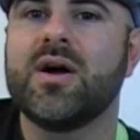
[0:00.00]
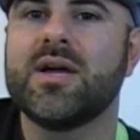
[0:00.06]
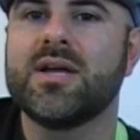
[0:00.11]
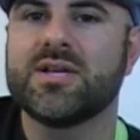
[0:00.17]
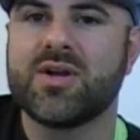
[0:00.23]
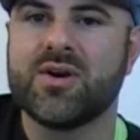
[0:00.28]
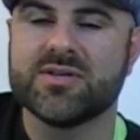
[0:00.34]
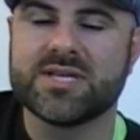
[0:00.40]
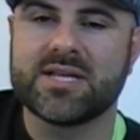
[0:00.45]

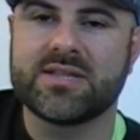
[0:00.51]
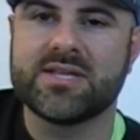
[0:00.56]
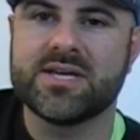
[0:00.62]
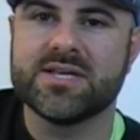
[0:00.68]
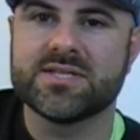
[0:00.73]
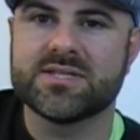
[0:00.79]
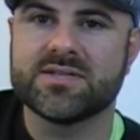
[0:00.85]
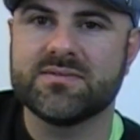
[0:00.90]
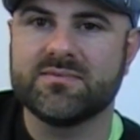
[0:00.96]
It goes like
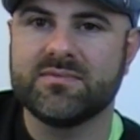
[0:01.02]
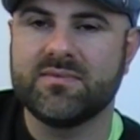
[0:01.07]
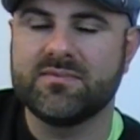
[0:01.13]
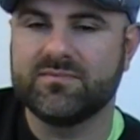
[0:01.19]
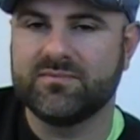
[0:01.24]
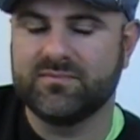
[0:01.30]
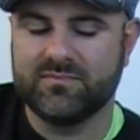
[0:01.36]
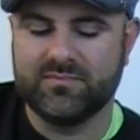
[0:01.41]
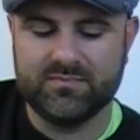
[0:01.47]
this.
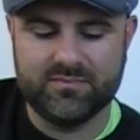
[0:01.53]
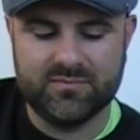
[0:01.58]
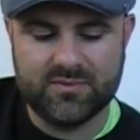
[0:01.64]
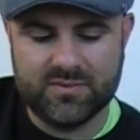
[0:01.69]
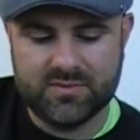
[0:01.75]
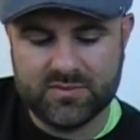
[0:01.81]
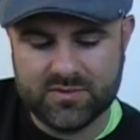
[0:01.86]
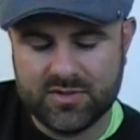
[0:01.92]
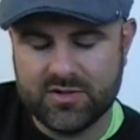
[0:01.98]

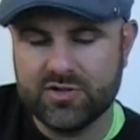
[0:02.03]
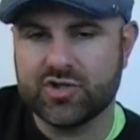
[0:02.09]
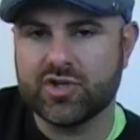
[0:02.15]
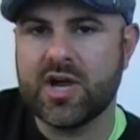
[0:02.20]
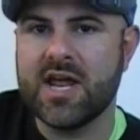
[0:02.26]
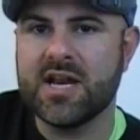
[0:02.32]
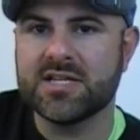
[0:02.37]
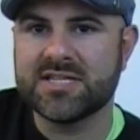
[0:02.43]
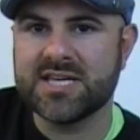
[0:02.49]
You
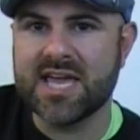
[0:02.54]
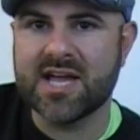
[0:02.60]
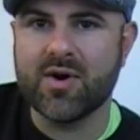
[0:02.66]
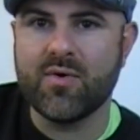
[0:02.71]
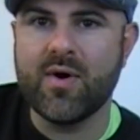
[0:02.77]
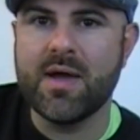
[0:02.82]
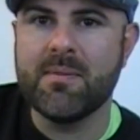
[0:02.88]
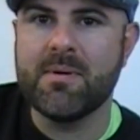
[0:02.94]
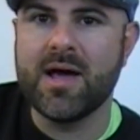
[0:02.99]
try to take
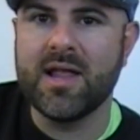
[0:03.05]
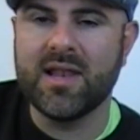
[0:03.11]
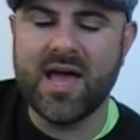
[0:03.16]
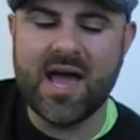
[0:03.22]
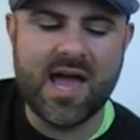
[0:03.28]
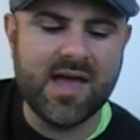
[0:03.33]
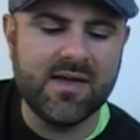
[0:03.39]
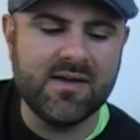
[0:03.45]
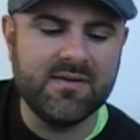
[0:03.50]
away my
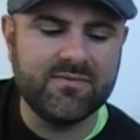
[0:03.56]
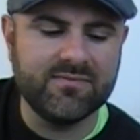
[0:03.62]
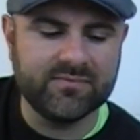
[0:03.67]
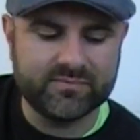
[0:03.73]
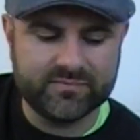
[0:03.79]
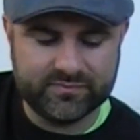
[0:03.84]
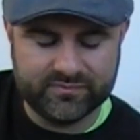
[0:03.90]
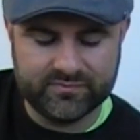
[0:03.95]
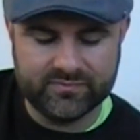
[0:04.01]
life
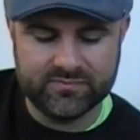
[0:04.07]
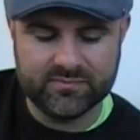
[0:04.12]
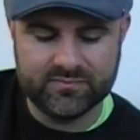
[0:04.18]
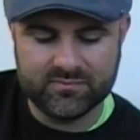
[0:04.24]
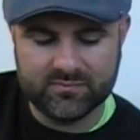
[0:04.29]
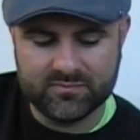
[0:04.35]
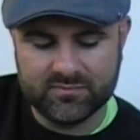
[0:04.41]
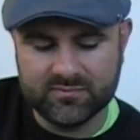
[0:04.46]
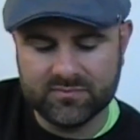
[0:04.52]

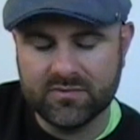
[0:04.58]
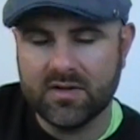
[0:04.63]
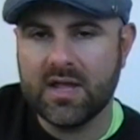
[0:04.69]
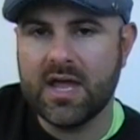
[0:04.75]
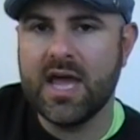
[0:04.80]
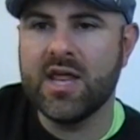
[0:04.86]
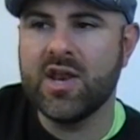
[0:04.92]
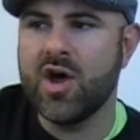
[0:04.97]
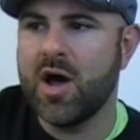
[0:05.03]

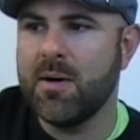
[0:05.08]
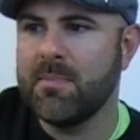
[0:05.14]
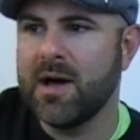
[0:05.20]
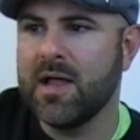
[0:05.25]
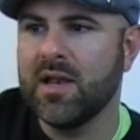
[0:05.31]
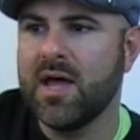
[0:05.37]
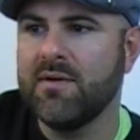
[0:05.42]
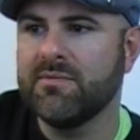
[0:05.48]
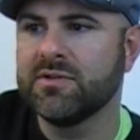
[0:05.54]
and all
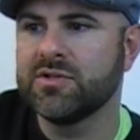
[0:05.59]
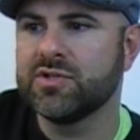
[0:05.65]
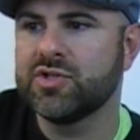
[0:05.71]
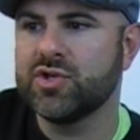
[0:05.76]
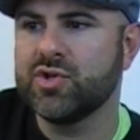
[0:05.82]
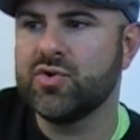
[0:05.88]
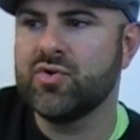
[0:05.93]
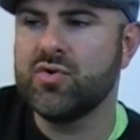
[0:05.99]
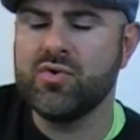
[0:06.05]
my loving
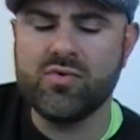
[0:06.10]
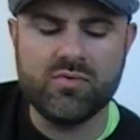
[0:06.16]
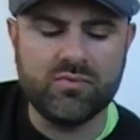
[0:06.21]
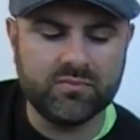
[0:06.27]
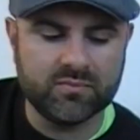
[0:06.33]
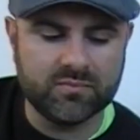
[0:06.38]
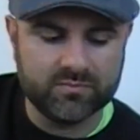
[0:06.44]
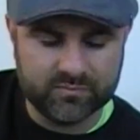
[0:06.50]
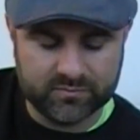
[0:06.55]

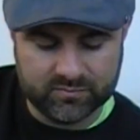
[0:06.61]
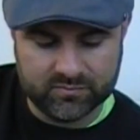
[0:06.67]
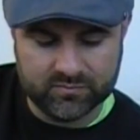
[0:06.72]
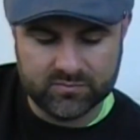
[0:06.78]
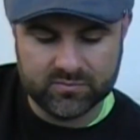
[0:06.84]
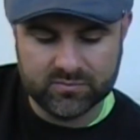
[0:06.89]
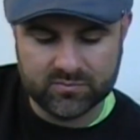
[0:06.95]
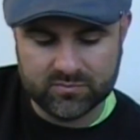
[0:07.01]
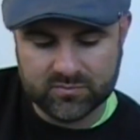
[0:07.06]
too.
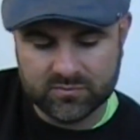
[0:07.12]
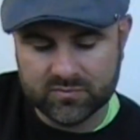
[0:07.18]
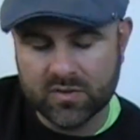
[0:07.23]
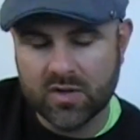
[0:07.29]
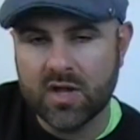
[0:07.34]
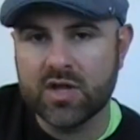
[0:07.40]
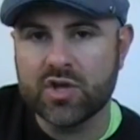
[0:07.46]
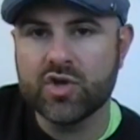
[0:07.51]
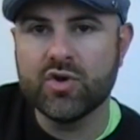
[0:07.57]

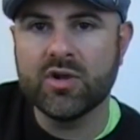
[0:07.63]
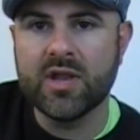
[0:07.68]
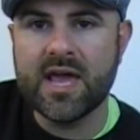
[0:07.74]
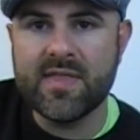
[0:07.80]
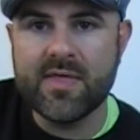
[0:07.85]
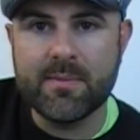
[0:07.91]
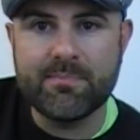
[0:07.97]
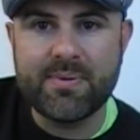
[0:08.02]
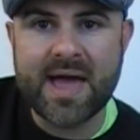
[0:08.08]
You
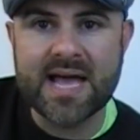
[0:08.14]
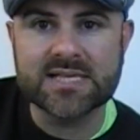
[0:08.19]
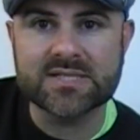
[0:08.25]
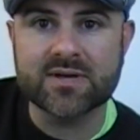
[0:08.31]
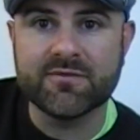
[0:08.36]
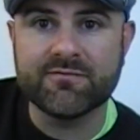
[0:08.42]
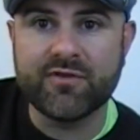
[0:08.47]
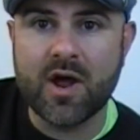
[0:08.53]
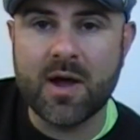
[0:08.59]
lay the
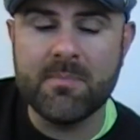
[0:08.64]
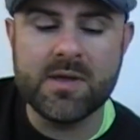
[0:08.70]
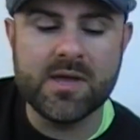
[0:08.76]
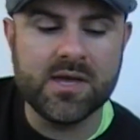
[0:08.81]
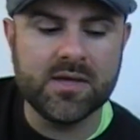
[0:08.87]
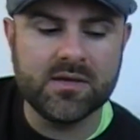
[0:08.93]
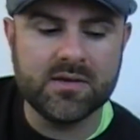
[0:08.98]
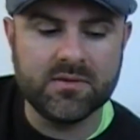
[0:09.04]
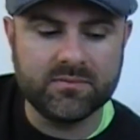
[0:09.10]
passway from
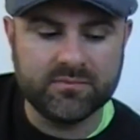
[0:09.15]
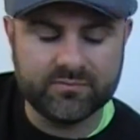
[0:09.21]
me.